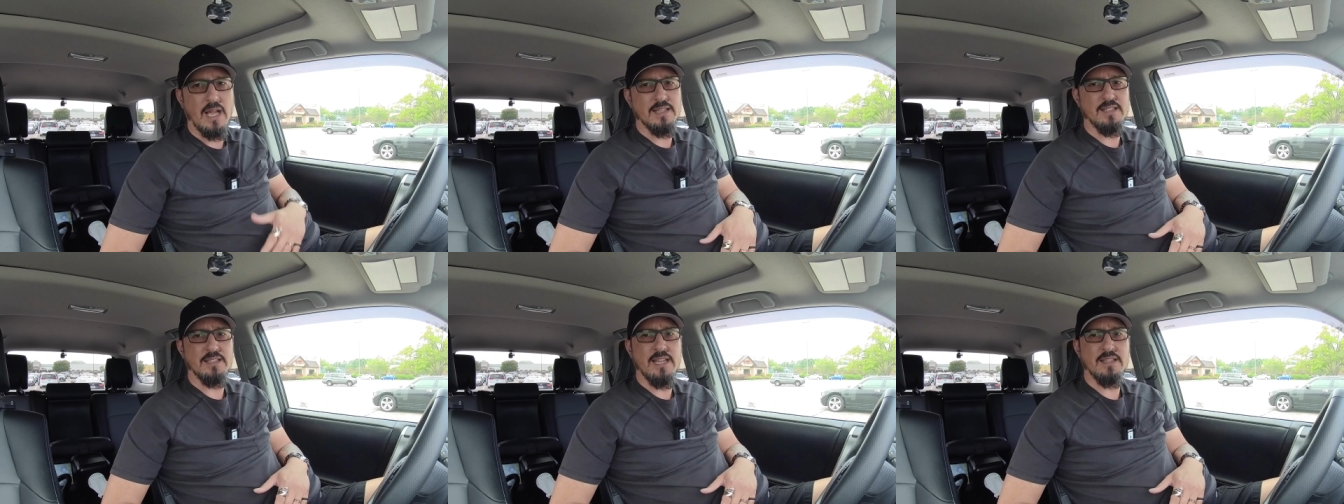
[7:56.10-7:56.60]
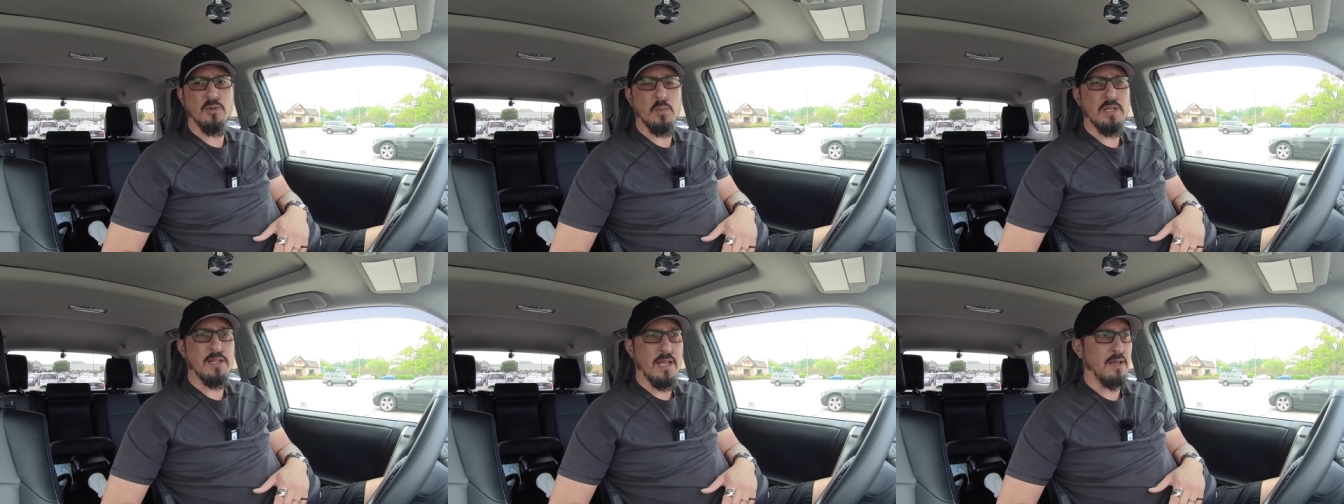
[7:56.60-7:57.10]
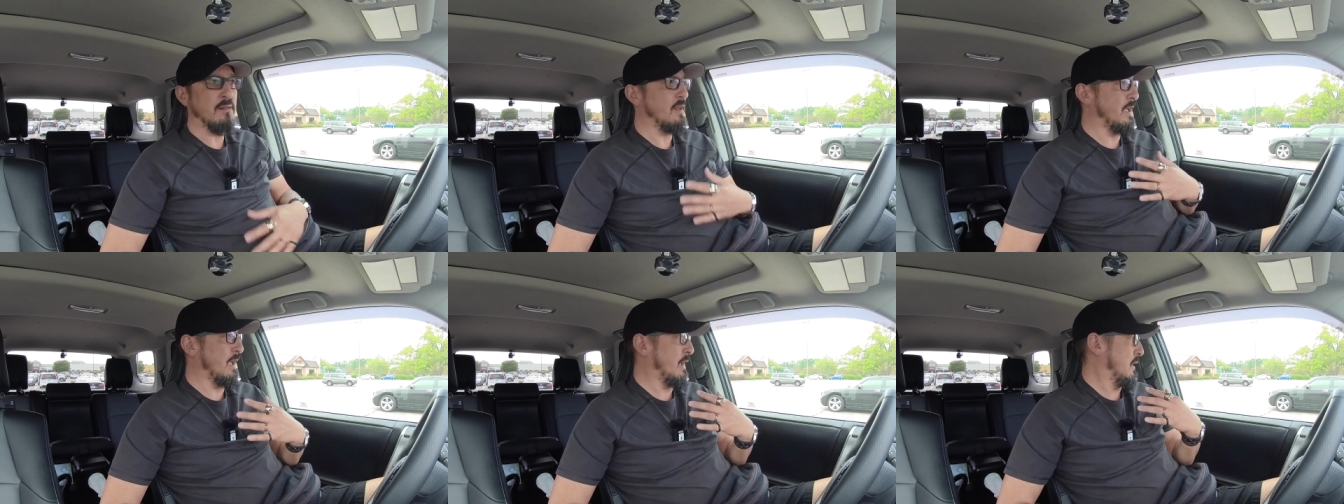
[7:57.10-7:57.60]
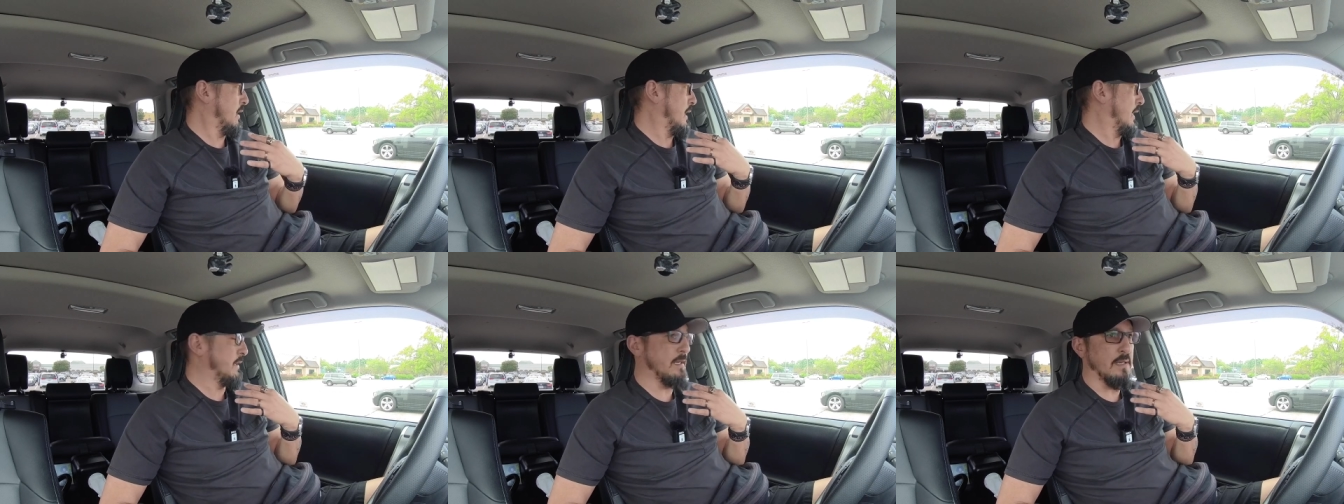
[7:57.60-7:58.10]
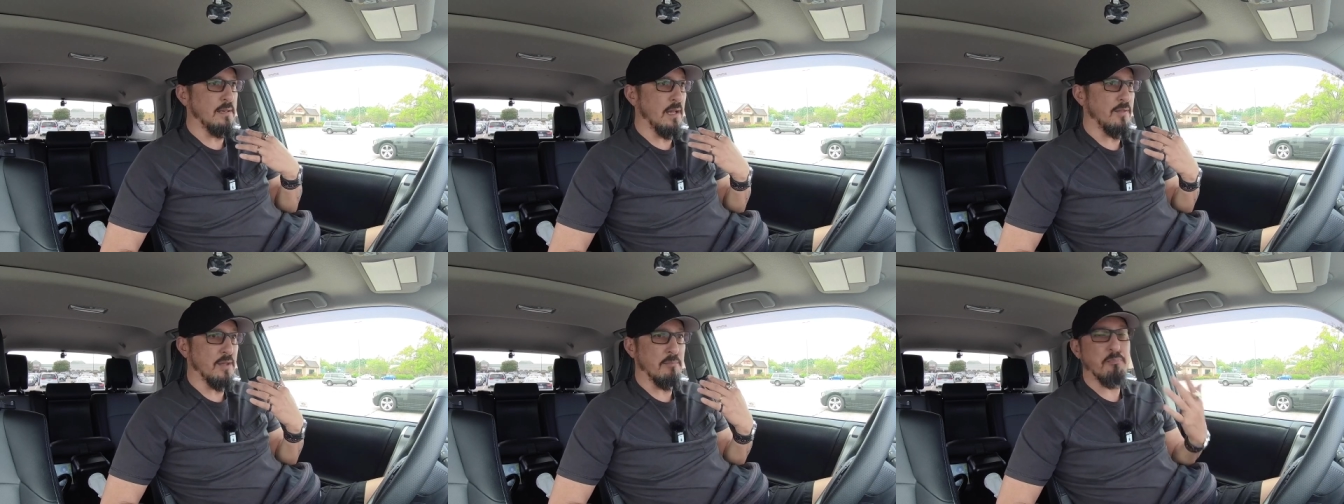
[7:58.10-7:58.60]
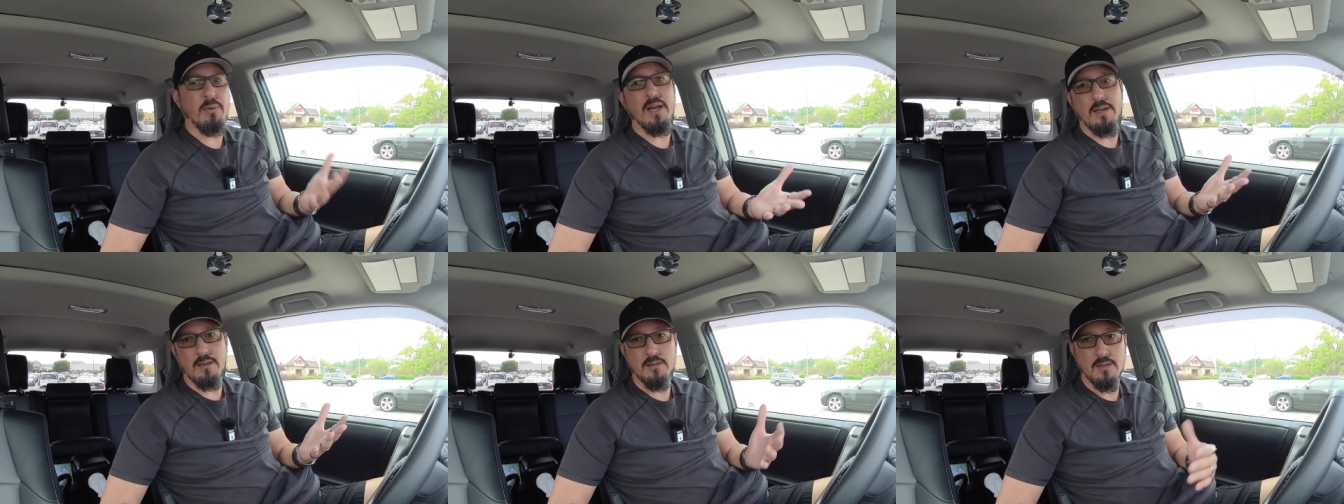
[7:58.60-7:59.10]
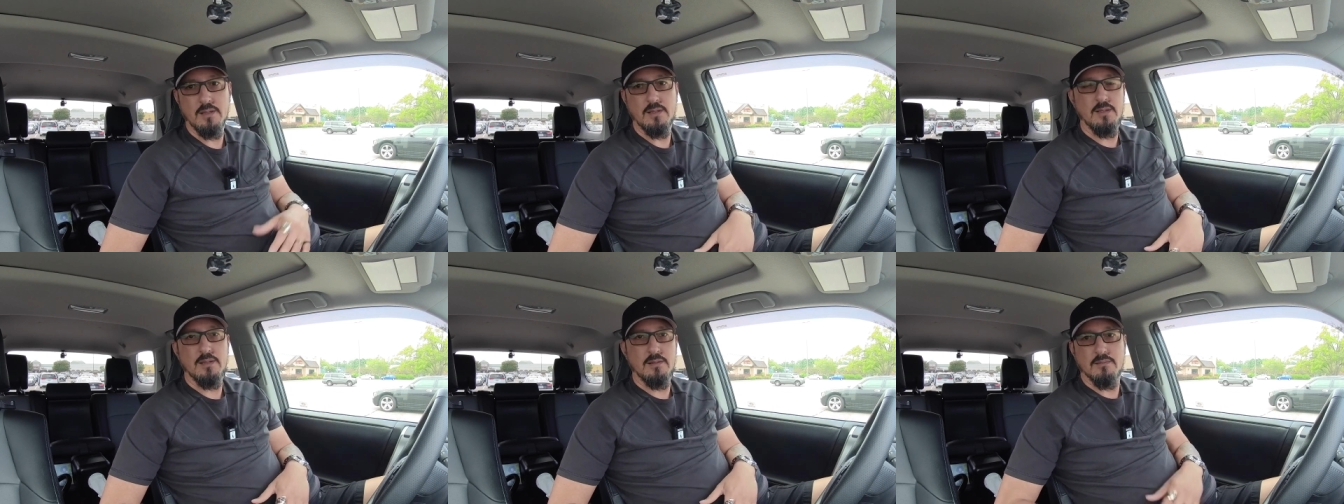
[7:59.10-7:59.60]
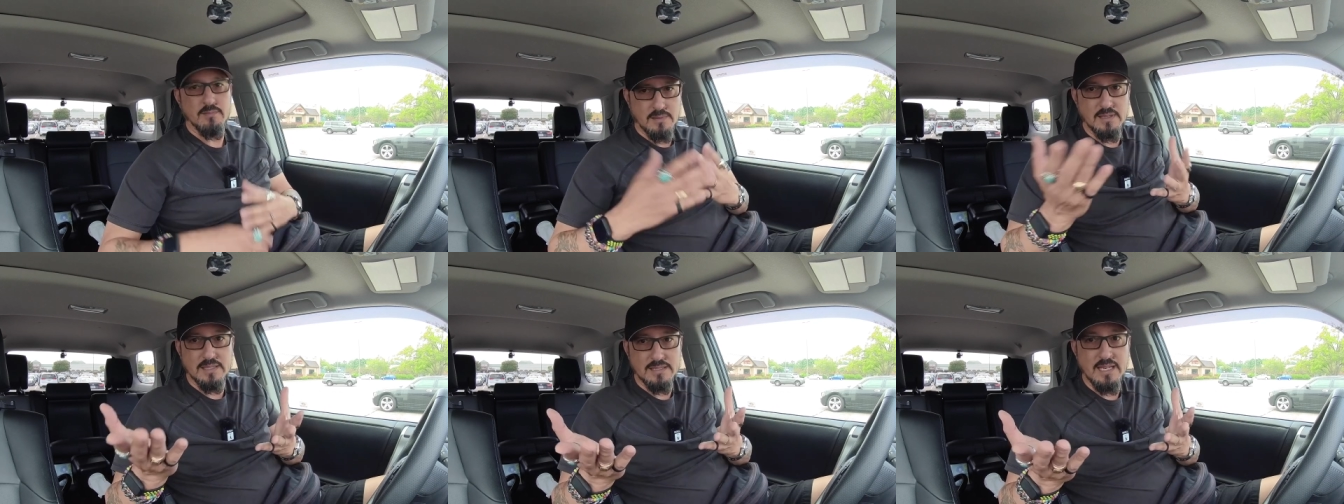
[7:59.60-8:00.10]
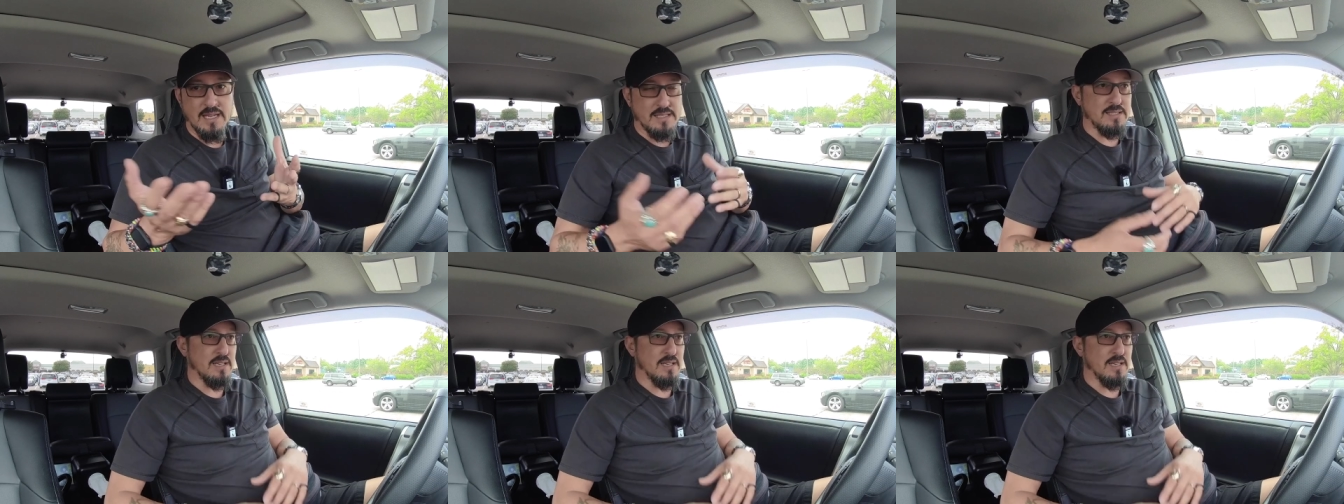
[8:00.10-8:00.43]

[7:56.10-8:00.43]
I did take the weekend and I did nothing but this kind of